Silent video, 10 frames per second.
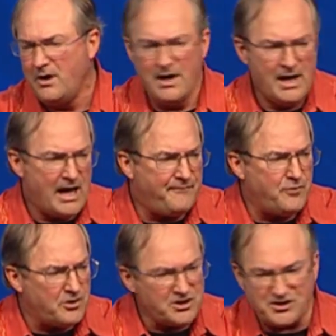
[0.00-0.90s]
If you can
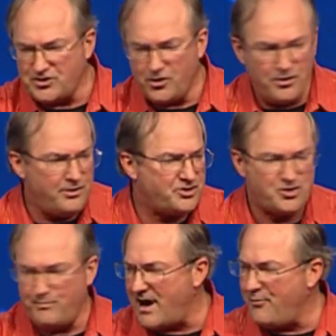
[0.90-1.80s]
just turn to
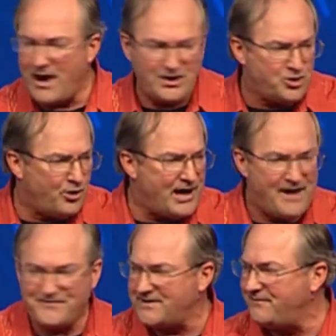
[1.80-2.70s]
my right, your left,
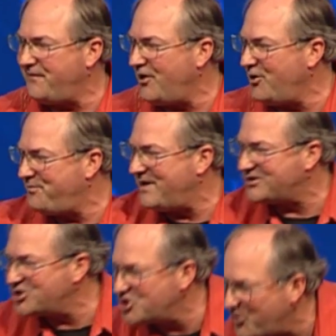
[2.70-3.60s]
and follow Pastor
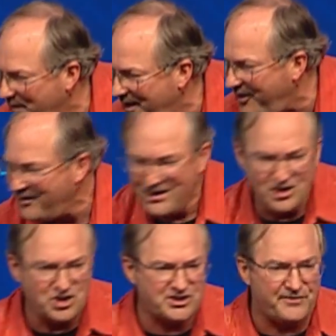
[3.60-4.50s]
Joel, just
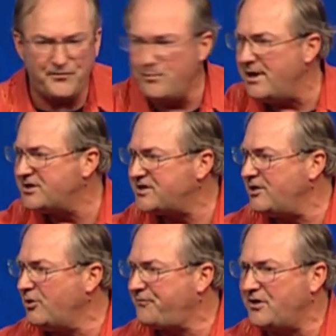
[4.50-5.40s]
a few minutes, and your
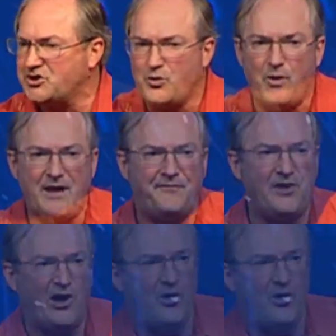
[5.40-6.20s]
friends will wait for you.